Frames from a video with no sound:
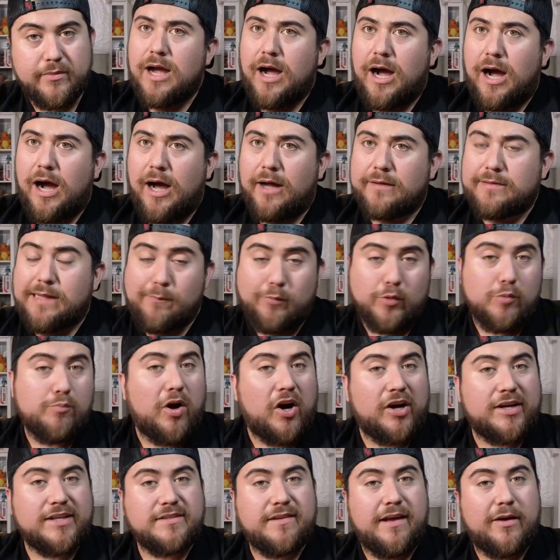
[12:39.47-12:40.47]
The bull
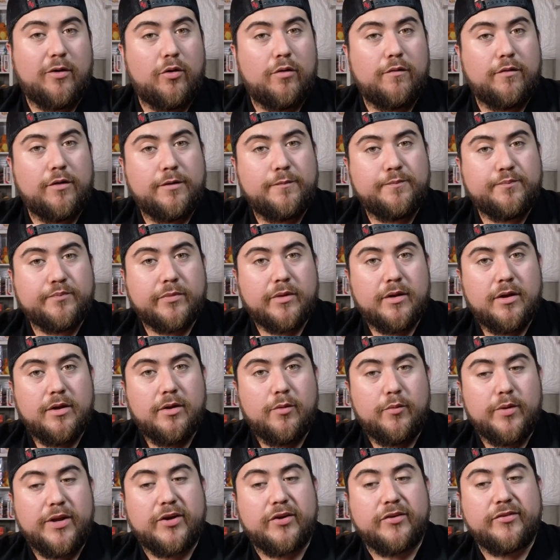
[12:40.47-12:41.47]
market is not over.
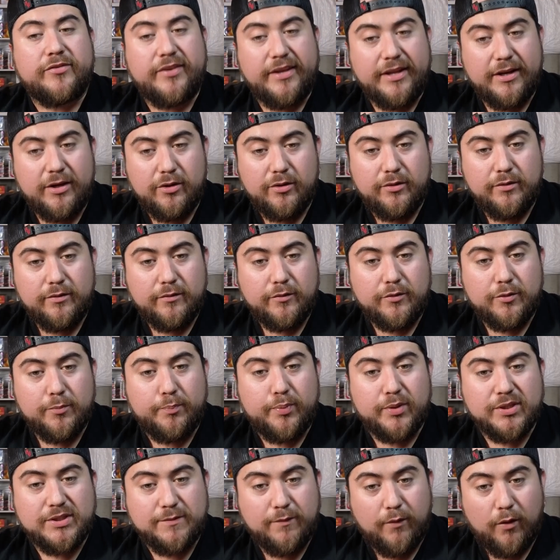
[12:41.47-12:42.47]
We continue to
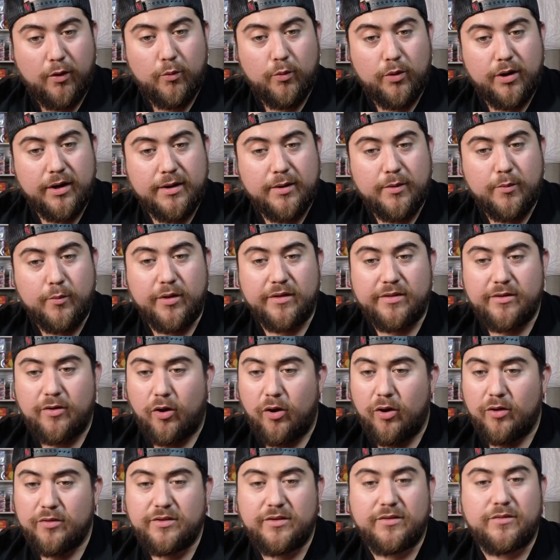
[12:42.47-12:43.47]
push forward with
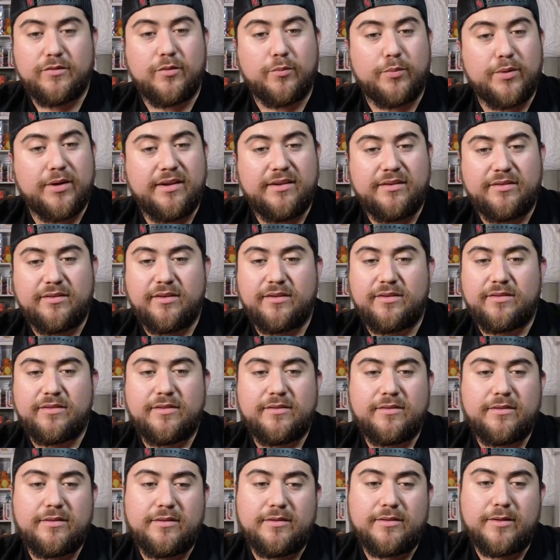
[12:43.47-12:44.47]
all these new releases
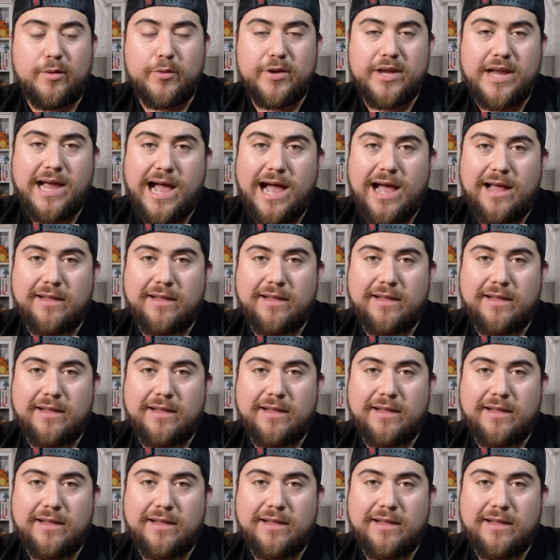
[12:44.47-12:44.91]
that we got.